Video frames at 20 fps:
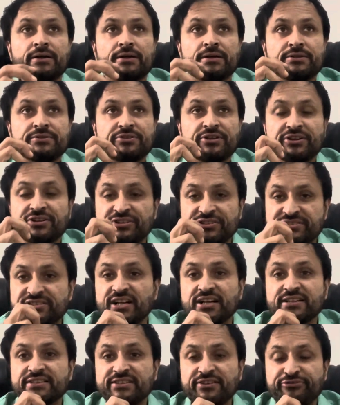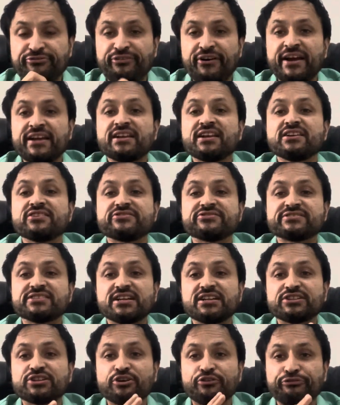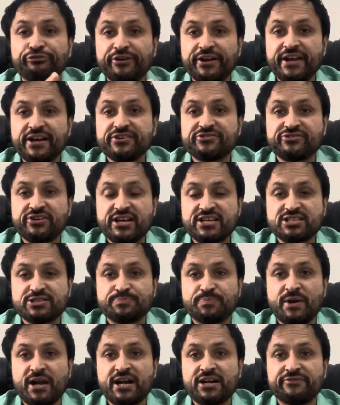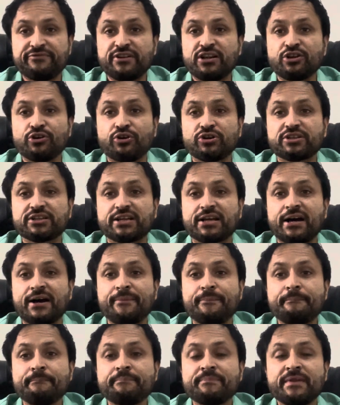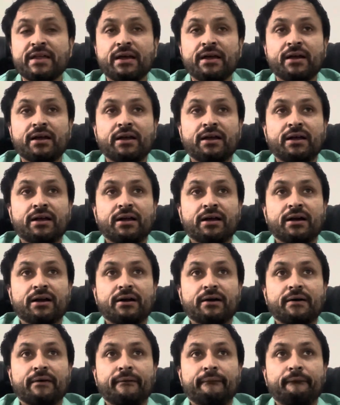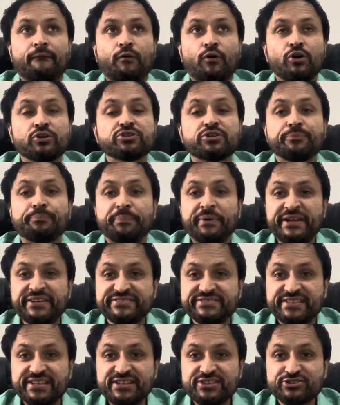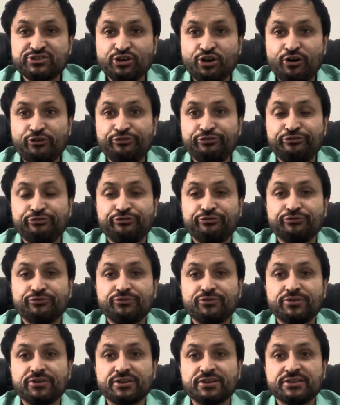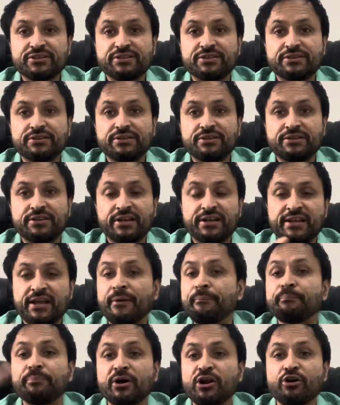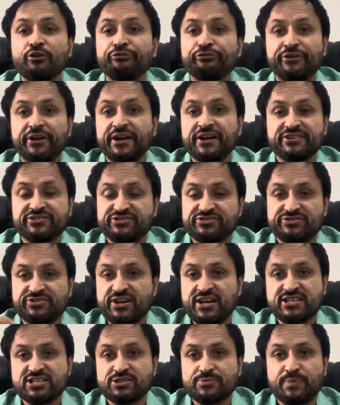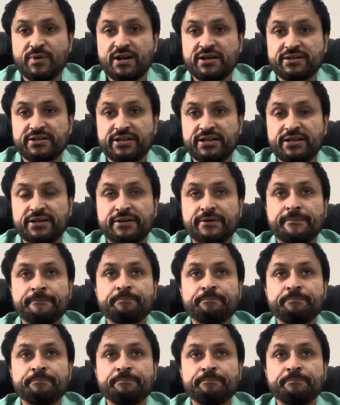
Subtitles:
The final result of hair transplant will not come on the basis of the number of hairs transplanted.